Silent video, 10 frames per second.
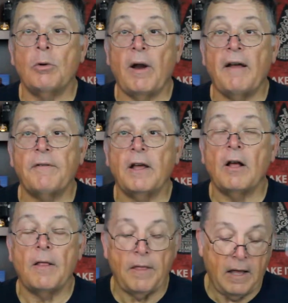the graphic
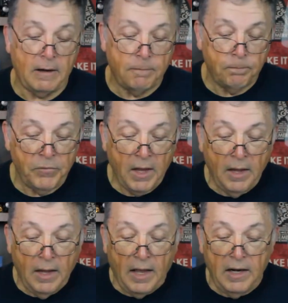on that.
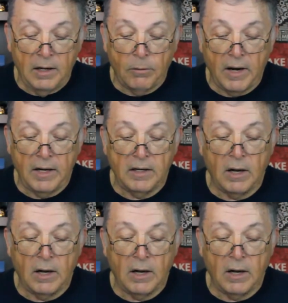At any rate,